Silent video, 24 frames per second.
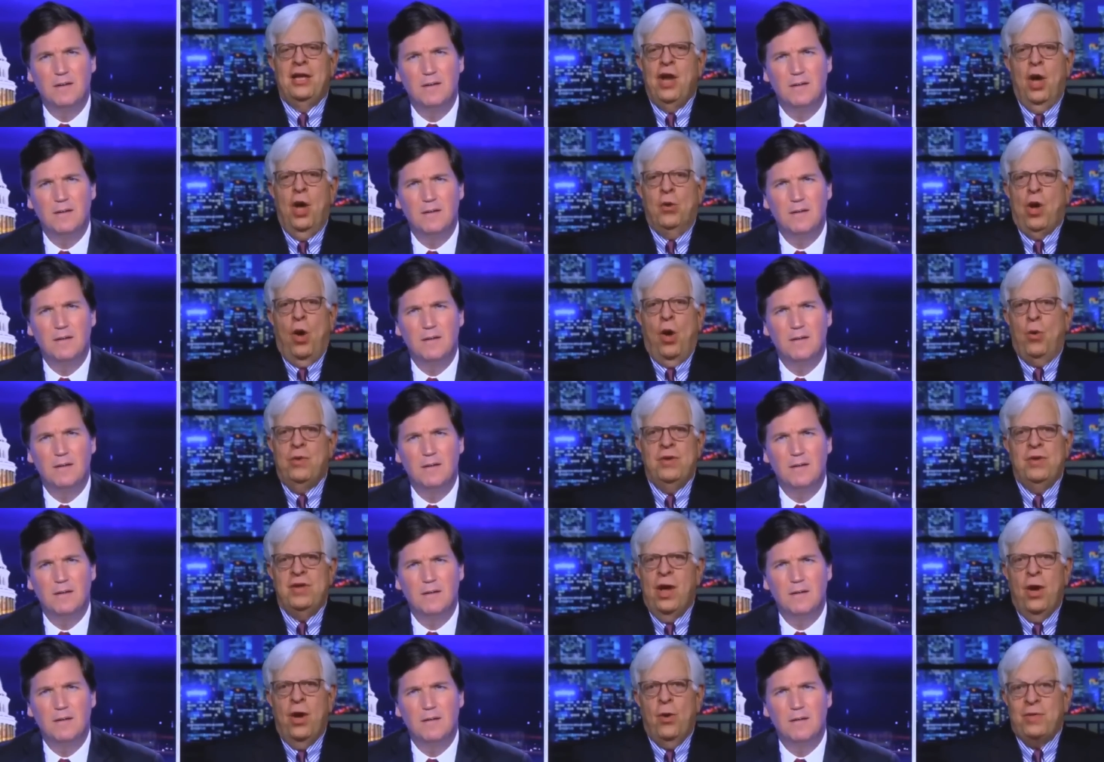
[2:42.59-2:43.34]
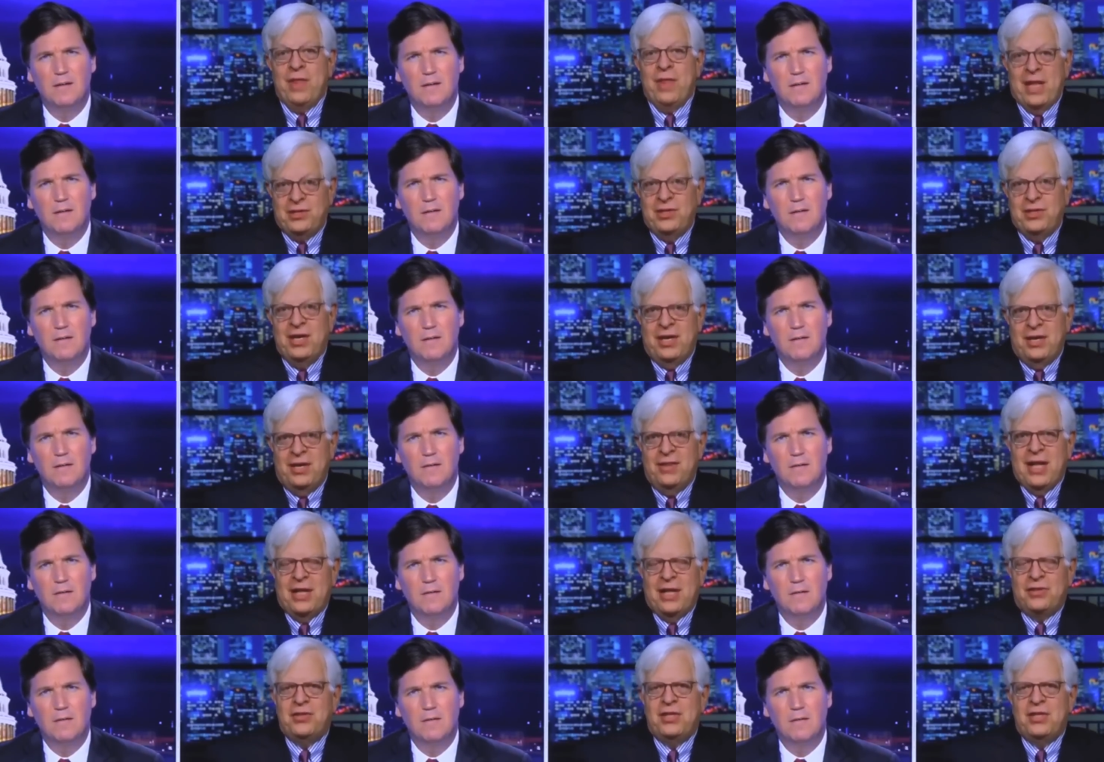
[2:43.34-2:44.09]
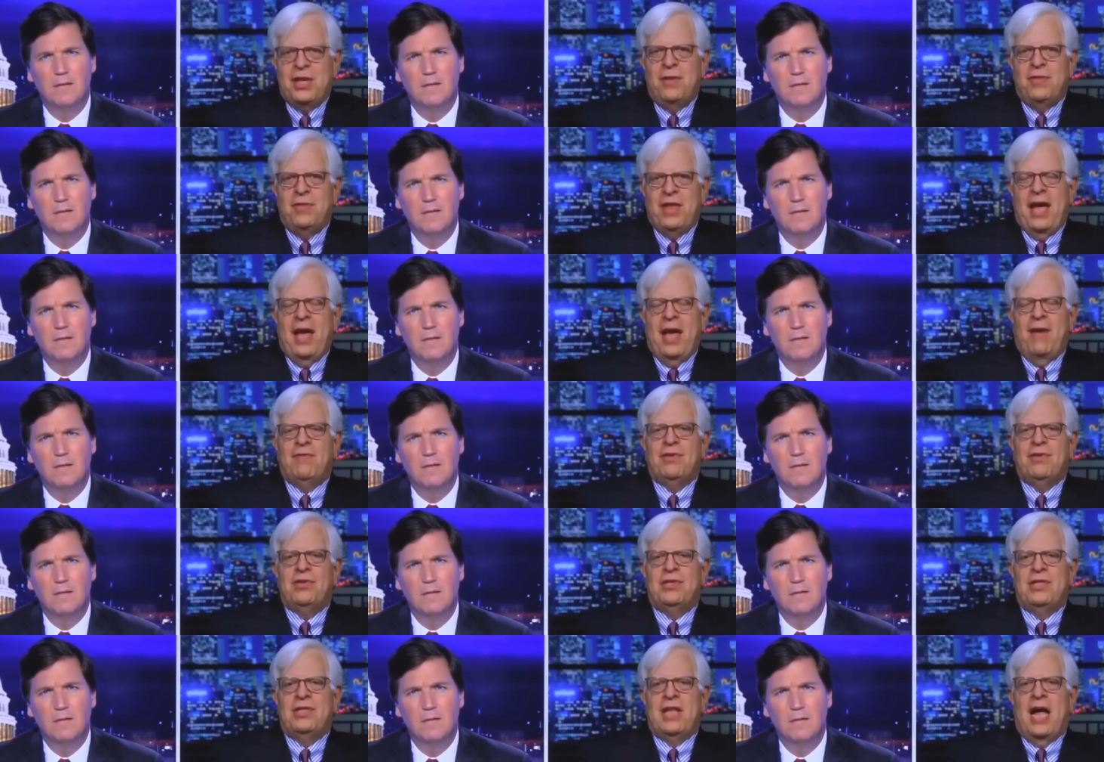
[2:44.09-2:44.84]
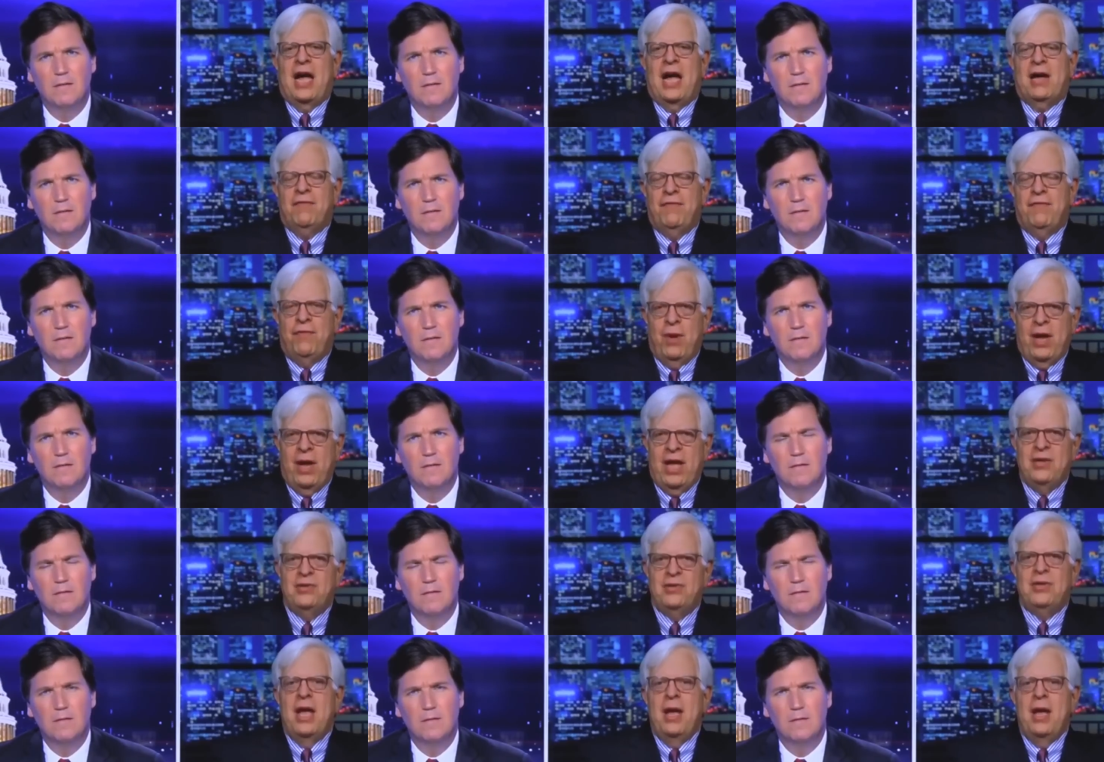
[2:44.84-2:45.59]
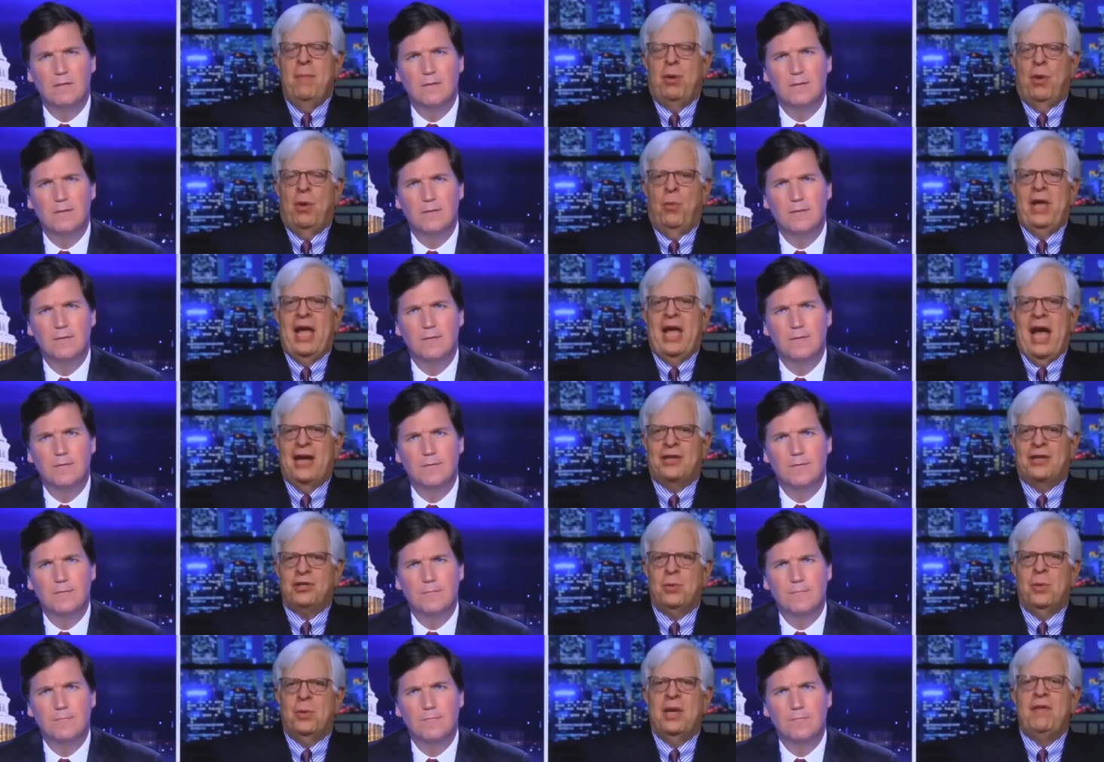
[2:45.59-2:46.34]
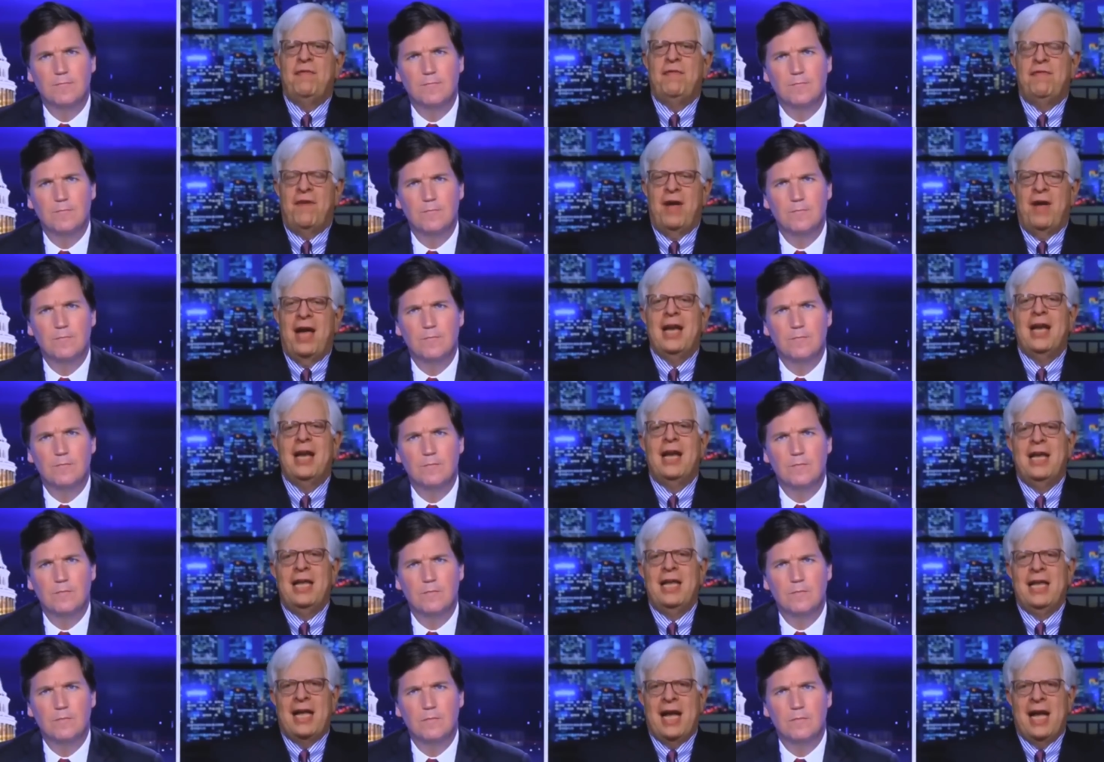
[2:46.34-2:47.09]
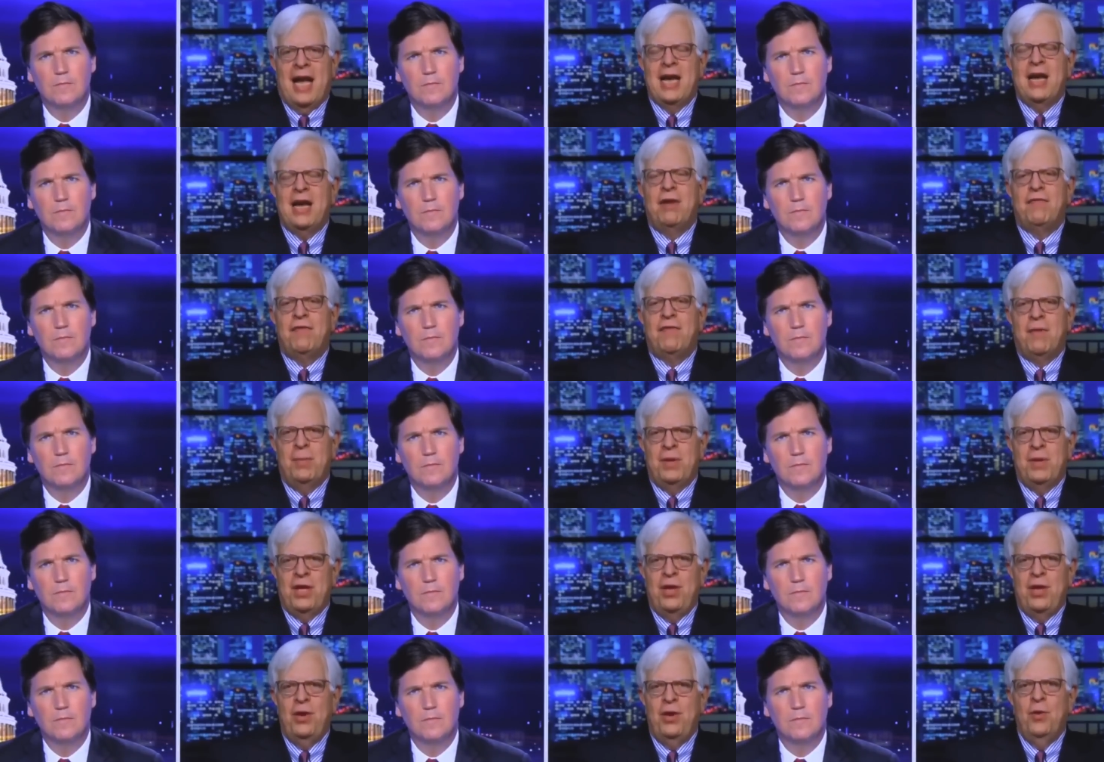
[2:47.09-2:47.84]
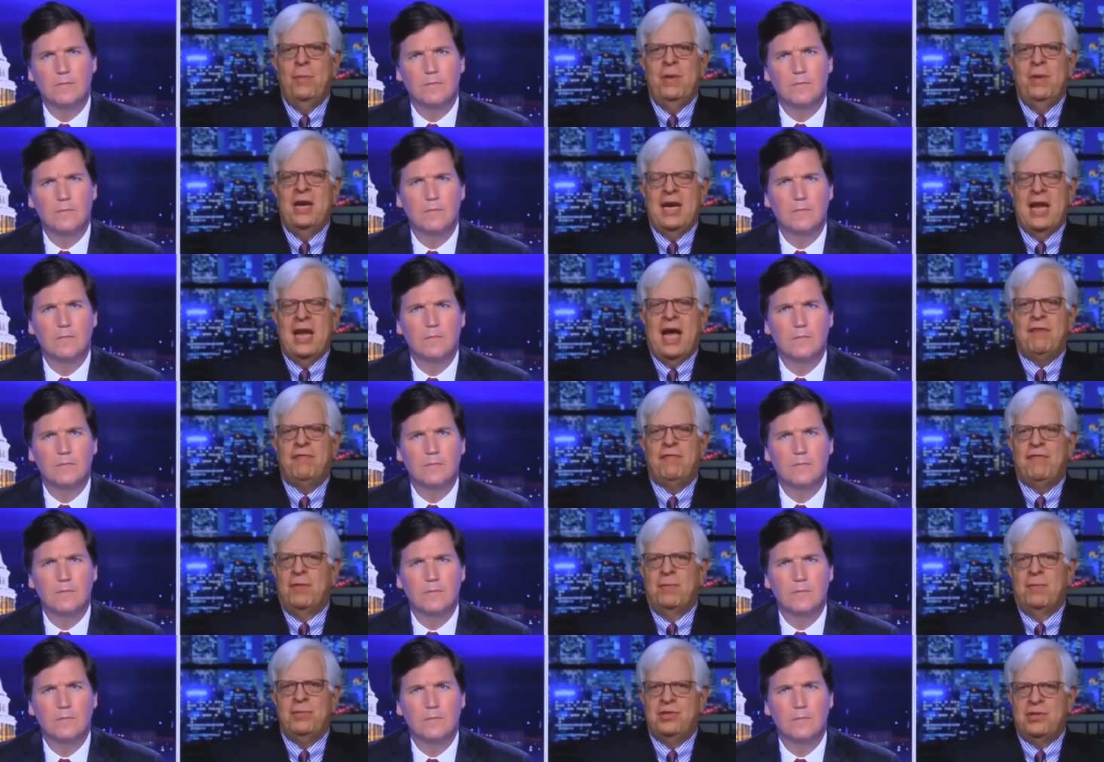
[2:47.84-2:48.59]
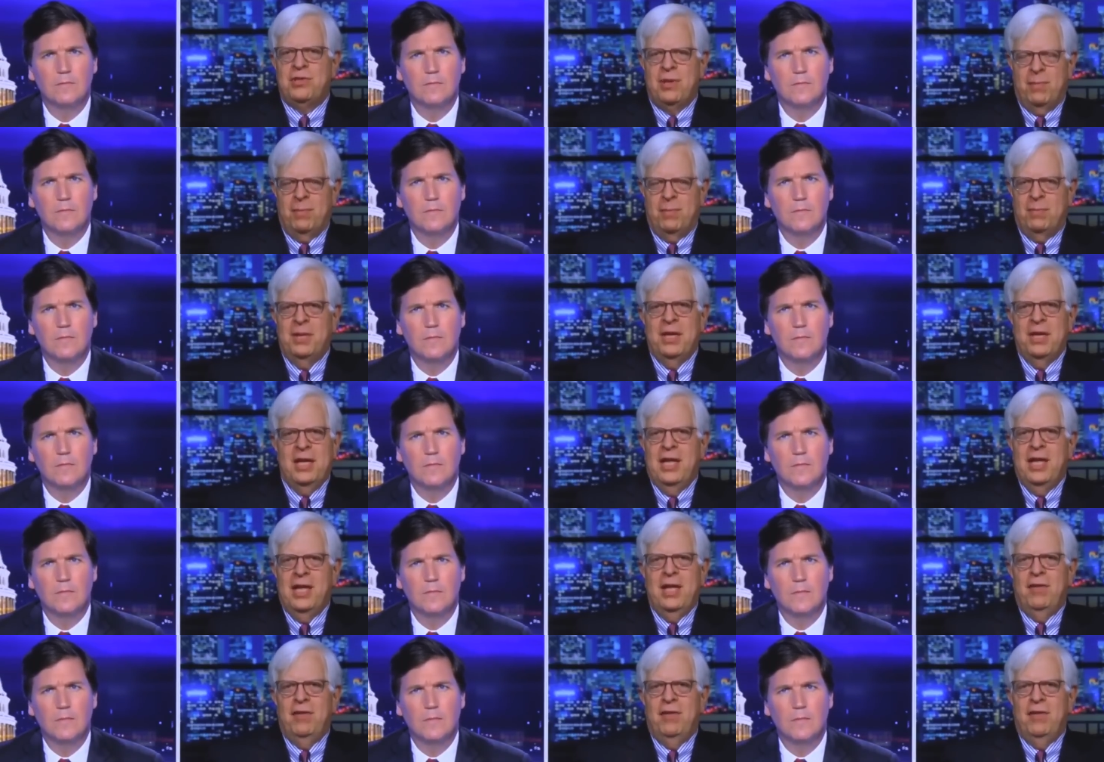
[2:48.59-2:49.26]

Speaker 1: No, no, no, that's it. That's they have a stock phrase, but we actually finally got it from a human, not from some